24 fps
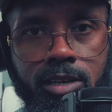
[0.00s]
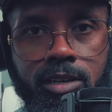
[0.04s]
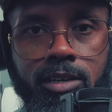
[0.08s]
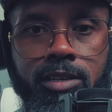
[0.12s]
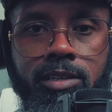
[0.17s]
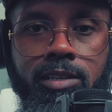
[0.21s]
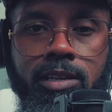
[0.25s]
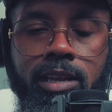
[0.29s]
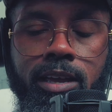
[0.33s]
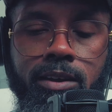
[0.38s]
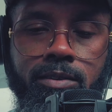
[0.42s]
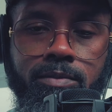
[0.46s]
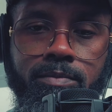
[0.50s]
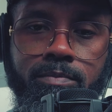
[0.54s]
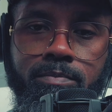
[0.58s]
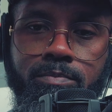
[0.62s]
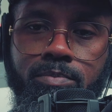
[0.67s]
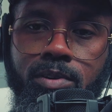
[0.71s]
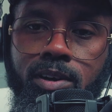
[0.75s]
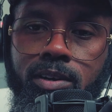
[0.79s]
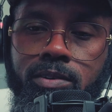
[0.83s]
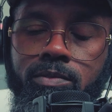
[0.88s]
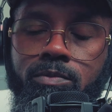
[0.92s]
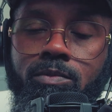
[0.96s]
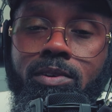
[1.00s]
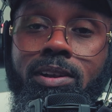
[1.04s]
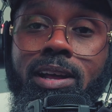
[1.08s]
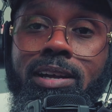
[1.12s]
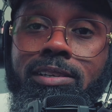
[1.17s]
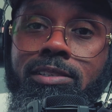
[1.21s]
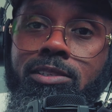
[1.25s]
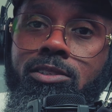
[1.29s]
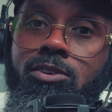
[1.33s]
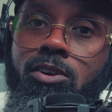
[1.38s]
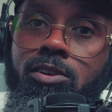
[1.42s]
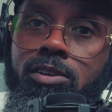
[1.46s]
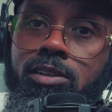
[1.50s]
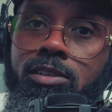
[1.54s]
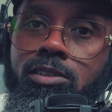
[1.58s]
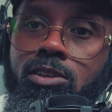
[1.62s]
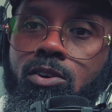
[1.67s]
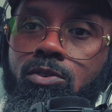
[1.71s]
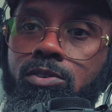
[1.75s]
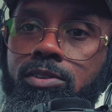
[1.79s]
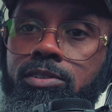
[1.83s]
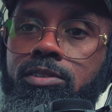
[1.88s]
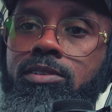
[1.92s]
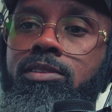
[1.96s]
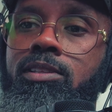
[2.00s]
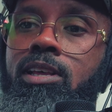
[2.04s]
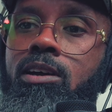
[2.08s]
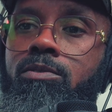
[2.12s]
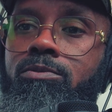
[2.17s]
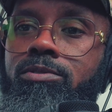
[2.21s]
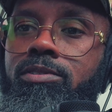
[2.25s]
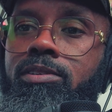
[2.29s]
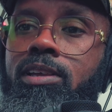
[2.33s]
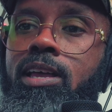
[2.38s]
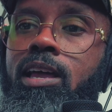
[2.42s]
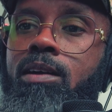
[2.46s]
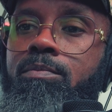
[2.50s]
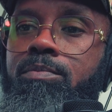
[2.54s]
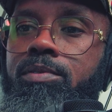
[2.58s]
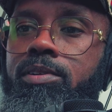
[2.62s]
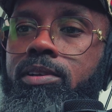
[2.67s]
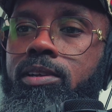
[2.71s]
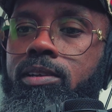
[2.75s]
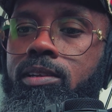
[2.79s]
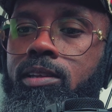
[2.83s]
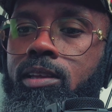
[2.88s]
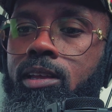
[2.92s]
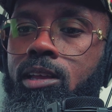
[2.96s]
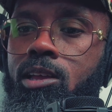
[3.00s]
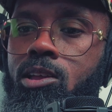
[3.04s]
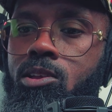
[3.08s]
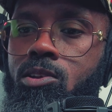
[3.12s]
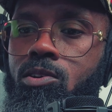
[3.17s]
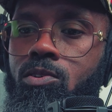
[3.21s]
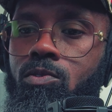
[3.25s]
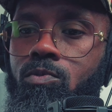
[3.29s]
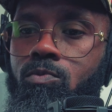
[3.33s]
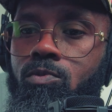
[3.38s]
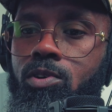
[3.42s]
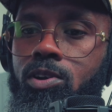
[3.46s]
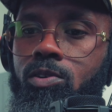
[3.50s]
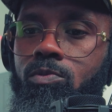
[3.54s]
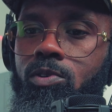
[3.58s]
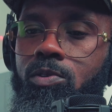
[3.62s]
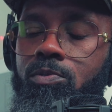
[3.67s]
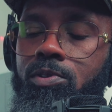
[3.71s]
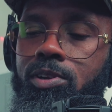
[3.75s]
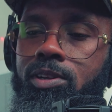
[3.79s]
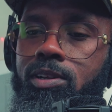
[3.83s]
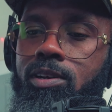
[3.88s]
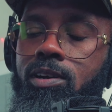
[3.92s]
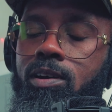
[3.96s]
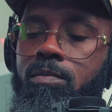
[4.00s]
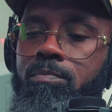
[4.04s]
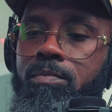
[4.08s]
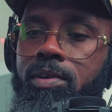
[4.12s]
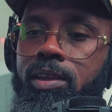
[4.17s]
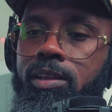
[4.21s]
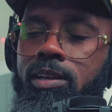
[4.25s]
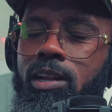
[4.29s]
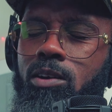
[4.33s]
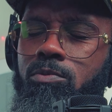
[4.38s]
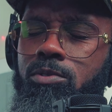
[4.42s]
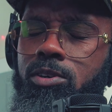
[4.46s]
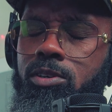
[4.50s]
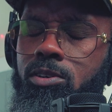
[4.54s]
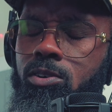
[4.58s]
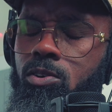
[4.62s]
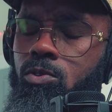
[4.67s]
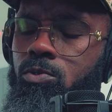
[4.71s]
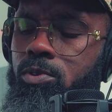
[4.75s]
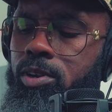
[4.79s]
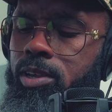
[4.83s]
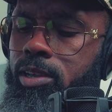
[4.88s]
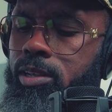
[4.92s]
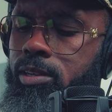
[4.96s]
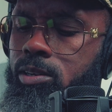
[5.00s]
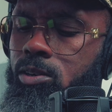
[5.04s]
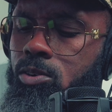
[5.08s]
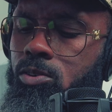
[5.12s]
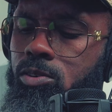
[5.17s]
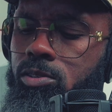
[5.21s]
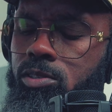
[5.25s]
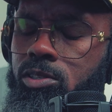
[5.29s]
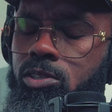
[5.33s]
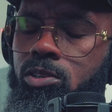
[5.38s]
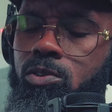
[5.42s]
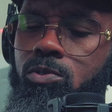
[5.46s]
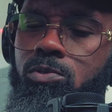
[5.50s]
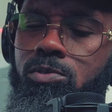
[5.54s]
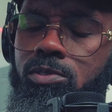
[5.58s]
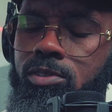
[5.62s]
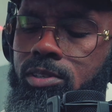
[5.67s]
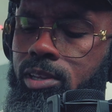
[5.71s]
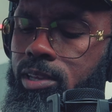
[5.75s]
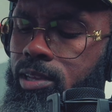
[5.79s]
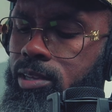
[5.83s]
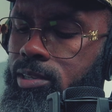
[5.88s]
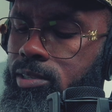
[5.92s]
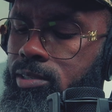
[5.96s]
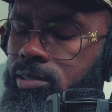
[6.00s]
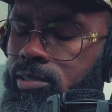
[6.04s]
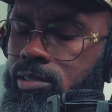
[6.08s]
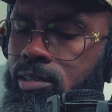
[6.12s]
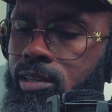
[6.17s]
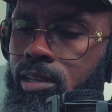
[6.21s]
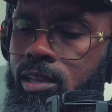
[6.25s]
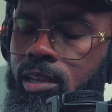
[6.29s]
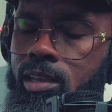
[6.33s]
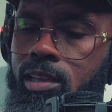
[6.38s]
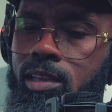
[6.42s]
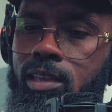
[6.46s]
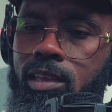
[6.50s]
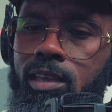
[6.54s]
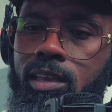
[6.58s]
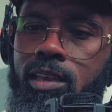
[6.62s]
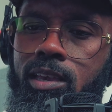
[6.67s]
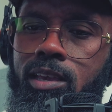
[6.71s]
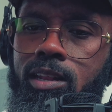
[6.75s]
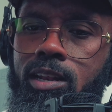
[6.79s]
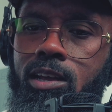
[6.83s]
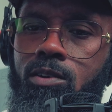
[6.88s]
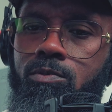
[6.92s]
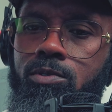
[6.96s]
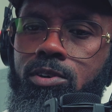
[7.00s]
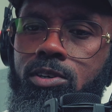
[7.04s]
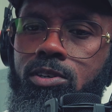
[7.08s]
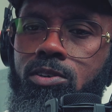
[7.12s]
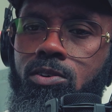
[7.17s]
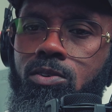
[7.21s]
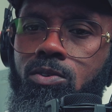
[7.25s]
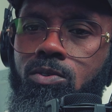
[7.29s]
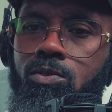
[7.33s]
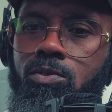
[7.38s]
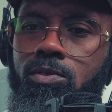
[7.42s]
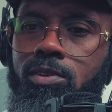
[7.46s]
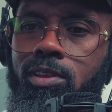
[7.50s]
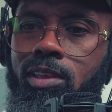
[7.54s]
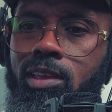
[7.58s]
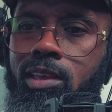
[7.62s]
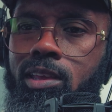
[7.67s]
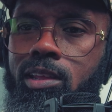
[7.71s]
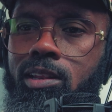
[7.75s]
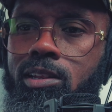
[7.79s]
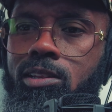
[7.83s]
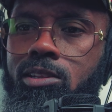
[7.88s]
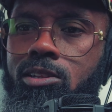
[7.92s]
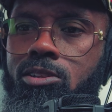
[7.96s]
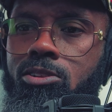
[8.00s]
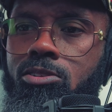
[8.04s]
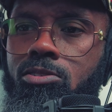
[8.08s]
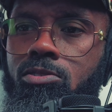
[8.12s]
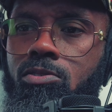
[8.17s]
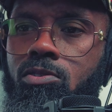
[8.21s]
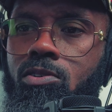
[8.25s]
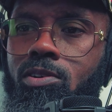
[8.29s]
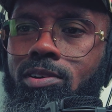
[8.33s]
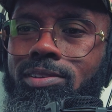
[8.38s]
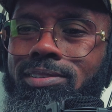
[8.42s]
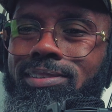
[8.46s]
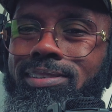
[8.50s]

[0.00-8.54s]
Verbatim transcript: Now, but what I started noticing that was happening when we would come in, I would go in on Tuesdays and I would go in on